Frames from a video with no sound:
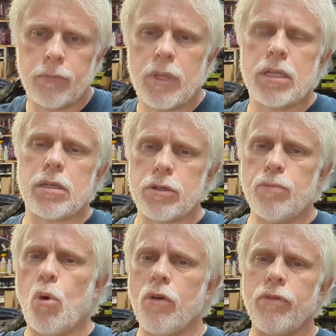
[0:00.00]
this is
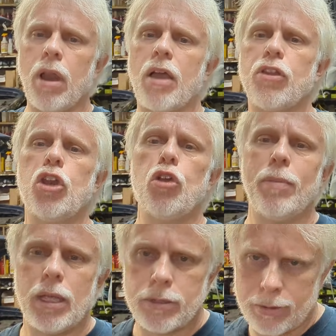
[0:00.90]
more for like the
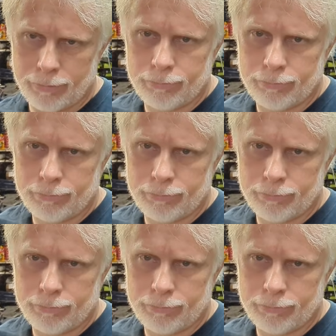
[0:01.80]
newbies.